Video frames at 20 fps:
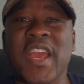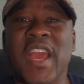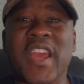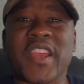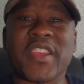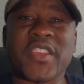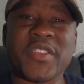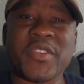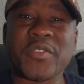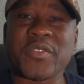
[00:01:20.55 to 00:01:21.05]
I
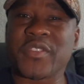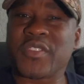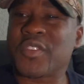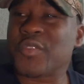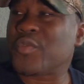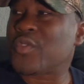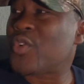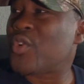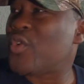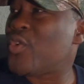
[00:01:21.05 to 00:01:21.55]
can use it to
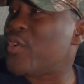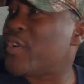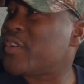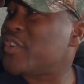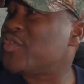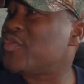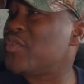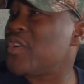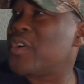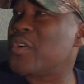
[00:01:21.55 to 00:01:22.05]
record
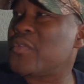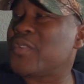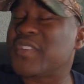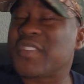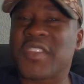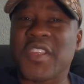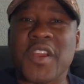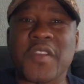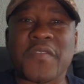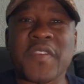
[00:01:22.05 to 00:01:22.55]
drone
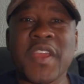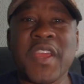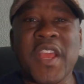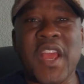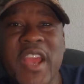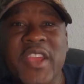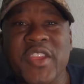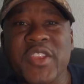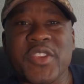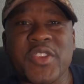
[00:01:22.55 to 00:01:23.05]
stuff.
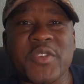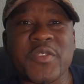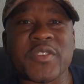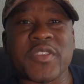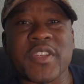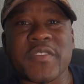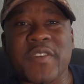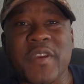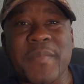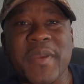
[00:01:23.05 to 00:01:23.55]
I can use
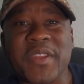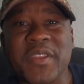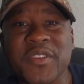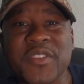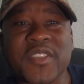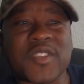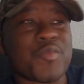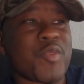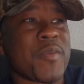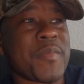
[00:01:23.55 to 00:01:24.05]
it if I'm at the
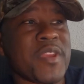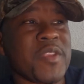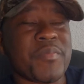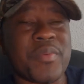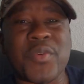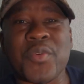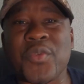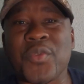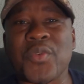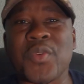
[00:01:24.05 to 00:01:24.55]
swimming
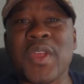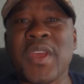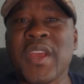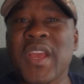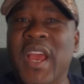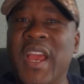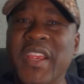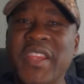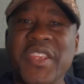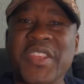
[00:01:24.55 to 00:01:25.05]
pool.
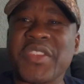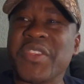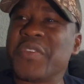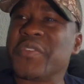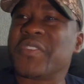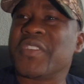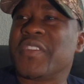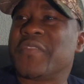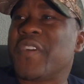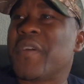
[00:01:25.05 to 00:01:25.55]
I can
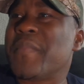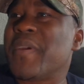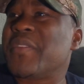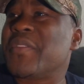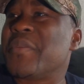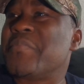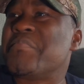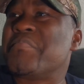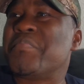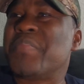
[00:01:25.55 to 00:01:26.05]
use it if I'm at
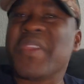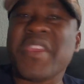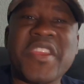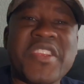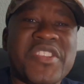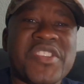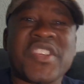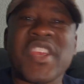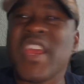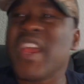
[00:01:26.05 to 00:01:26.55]
the
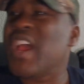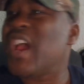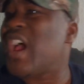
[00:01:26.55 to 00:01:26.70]
beach.